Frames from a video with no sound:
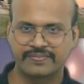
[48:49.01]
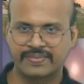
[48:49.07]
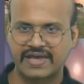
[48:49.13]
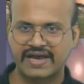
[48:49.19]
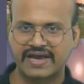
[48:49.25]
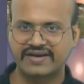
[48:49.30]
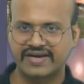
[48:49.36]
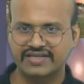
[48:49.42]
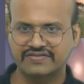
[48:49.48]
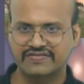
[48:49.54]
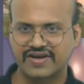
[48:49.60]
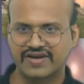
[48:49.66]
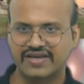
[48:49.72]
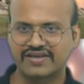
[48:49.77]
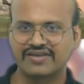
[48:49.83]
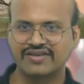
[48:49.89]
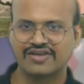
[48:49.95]
and that is
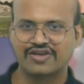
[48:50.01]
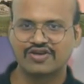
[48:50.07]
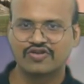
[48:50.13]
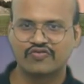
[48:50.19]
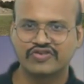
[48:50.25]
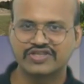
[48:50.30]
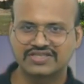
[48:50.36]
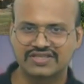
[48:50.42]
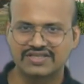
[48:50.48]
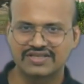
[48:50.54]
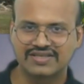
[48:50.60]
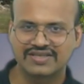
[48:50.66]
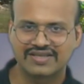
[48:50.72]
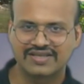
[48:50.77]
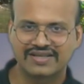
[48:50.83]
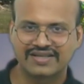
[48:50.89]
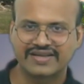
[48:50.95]
why we see
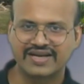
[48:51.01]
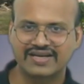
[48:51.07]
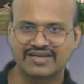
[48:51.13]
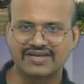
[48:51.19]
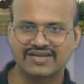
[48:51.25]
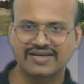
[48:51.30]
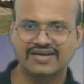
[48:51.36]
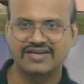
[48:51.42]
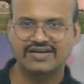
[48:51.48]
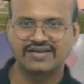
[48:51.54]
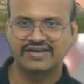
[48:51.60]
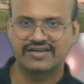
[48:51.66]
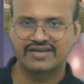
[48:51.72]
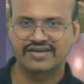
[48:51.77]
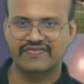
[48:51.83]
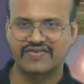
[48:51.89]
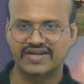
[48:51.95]
that the
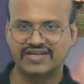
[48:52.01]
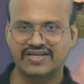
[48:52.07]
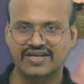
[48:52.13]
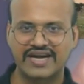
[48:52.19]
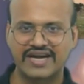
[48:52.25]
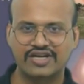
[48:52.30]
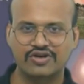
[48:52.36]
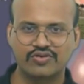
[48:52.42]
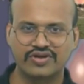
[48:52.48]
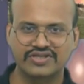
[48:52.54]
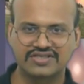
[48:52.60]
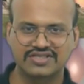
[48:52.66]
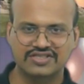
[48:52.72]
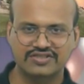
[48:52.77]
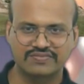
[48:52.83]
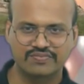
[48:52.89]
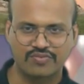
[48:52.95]
reflected light duration
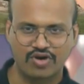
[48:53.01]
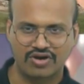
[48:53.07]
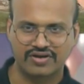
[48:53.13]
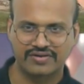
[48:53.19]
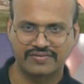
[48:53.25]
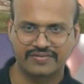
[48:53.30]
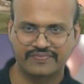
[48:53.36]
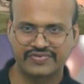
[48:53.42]
is smaller.